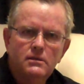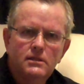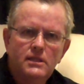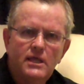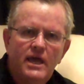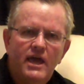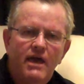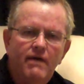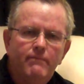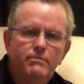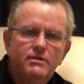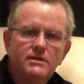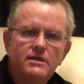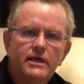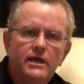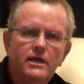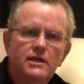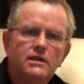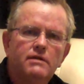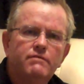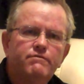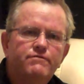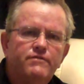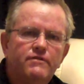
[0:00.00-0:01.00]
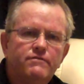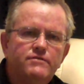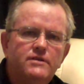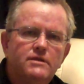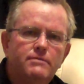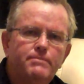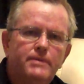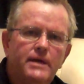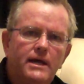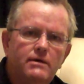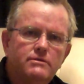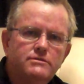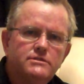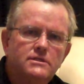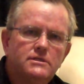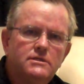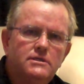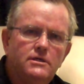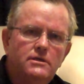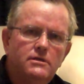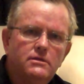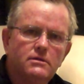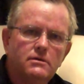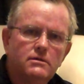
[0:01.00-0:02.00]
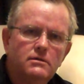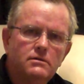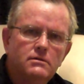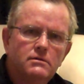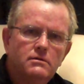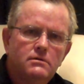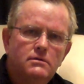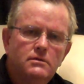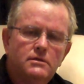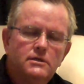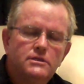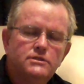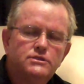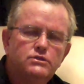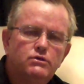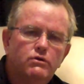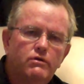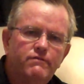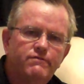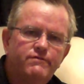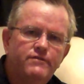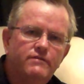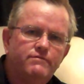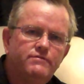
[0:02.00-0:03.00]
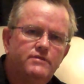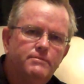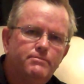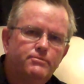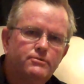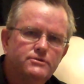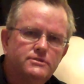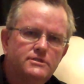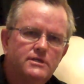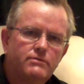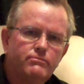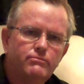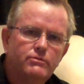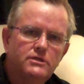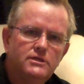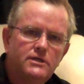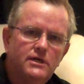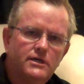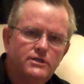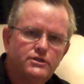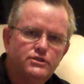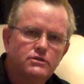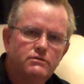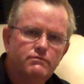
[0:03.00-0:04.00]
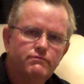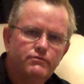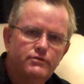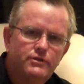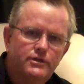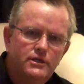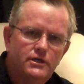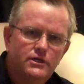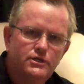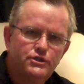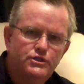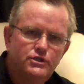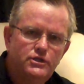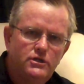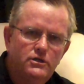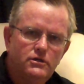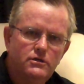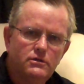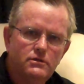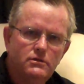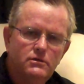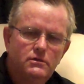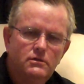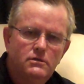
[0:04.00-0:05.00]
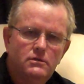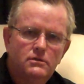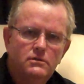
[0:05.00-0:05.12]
They have been gaining 50 pounds a year. So a 50% reduction for the next year